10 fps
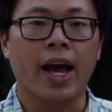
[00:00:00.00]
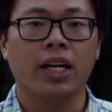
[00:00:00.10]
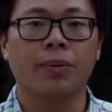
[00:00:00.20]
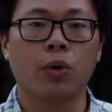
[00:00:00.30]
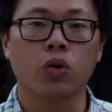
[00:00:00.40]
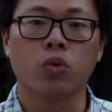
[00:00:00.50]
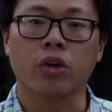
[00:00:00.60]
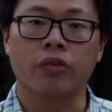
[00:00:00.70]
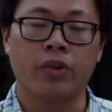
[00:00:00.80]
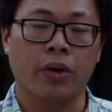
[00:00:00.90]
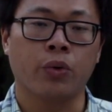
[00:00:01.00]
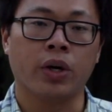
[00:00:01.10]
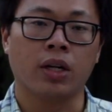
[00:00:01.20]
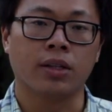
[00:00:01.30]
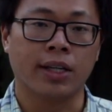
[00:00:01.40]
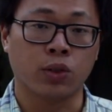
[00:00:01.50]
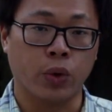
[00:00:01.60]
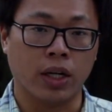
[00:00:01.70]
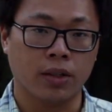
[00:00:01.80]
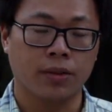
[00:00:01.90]
and they both work very well as
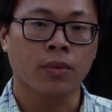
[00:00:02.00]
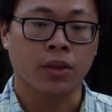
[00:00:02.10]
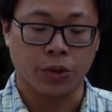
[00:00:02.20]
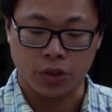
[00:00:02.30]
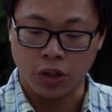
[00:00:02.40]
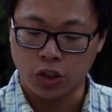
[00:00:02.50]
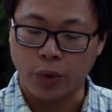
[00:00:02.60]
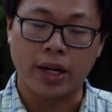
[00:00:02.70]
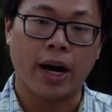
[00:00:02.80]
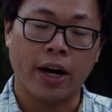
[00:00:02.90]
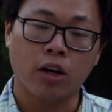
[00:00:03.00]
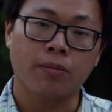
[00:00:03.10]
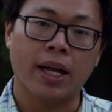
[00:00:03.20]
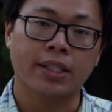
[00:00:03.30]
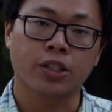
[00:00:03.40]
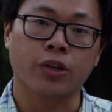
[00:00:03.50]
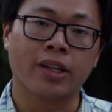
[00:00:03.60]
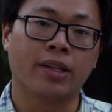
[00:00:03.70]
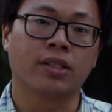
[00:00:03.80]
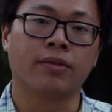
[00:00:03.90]
well. There's also an IR blaster
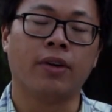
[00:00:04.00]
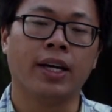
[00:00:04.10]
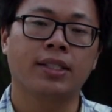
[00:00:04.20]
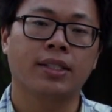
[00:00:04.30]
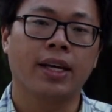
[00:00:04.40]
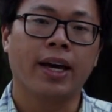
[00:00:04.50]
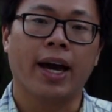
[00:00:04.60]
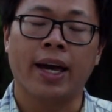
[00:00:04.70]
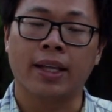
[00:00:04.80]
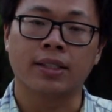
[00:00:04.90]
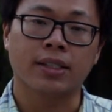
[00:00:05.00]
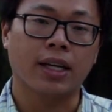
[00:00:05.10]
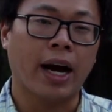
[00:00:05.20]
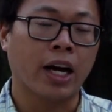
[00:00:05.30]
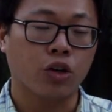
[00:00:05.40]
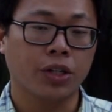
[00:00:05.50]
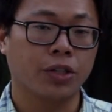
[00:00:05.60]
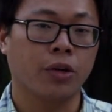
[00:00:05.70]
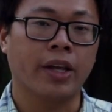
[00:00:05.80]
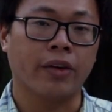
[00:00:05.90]
in this device, and I don't
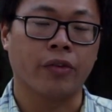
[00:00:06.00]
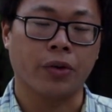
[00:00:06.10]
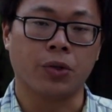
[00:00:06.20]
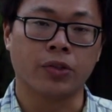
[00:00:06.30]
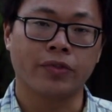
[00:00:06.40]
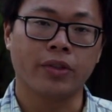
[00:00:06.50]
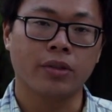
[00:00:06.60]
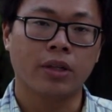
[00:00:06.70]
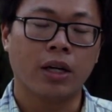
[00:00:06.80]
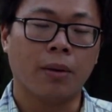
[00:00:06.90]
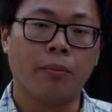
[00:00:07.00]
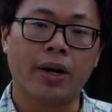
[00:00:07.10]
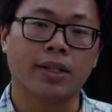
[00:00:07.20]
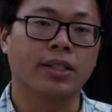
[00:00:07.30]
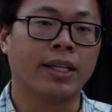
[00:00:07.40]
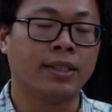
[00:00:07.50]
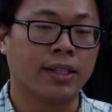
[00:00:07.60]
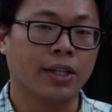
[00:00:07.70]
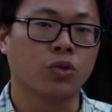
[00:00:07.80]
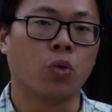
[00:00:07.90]
consider that very useful, but it
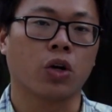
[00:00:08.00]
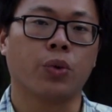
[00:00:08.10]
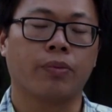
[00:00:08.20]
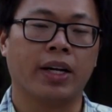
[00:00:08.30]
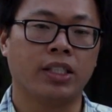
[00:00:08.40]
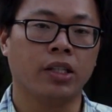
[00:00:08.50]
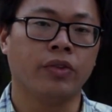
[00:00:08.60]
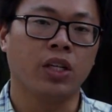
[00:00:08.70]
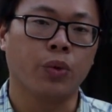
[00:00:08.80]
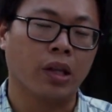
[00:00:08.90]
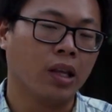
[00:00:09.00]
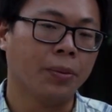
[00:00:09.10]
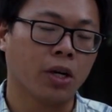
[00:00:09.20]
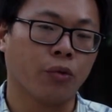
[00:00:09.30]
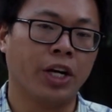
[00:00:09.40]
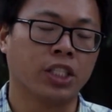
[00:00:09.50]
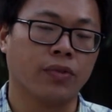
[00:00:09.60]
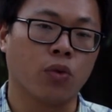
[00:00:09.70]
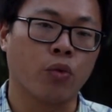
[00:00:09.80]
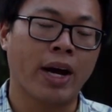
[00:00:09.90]
does work with my TV with a limited range
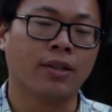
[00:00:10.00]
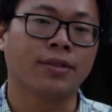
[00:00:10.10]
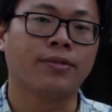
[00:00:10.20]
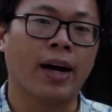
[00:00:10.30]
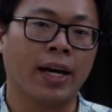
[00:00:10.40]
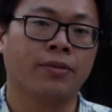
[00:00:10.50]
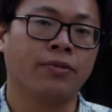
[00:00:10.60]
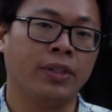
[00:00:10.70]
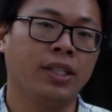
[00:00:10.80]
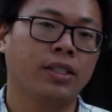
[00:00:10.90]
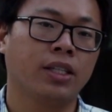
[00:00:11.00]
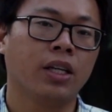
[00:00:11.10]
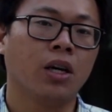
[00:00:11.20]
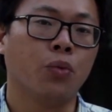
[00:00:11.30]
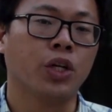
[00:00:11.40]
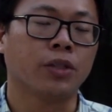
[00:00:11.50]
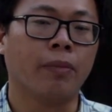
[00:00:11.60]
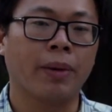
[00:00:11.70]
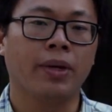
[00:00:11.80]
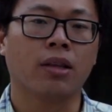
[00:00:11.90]
of around 5 feet, which
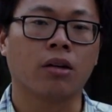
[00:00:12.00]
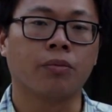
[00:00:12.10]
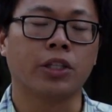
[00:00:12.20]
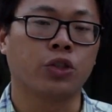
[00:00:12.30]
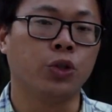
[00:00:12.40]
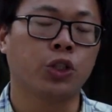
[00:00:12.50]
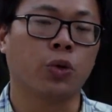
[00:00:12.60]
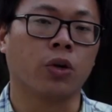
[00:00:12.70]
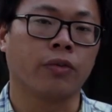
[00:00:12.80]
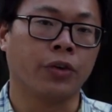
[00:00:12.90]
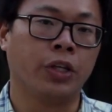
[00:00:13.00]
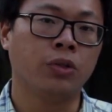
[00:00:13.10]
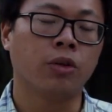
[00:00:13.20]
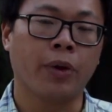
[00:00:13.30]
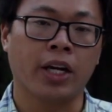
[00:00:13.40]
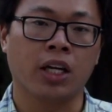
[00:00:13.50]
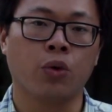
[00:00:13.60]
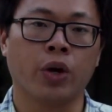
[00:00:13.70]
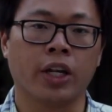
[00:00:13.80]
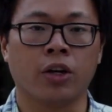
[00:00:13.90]
might be a little bit too short for you depending
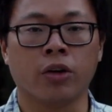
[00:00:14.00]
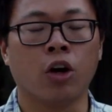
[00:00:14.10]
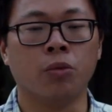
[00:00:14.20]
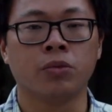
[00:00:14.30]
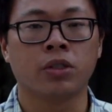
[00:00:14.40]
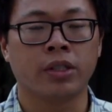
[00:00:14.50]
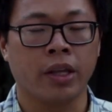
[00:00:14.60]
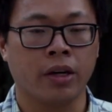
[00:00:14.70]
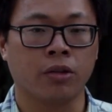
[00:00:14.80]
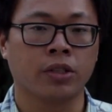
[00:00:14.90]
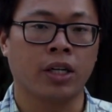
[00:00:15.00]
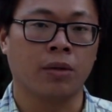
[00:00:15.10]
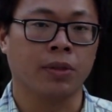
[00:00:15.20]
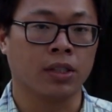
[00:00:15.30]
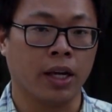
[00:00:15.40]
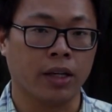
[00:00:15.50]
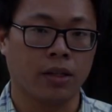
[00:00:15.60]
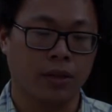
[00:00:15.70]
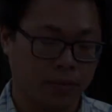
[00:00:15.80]
on what your home theater setup is like.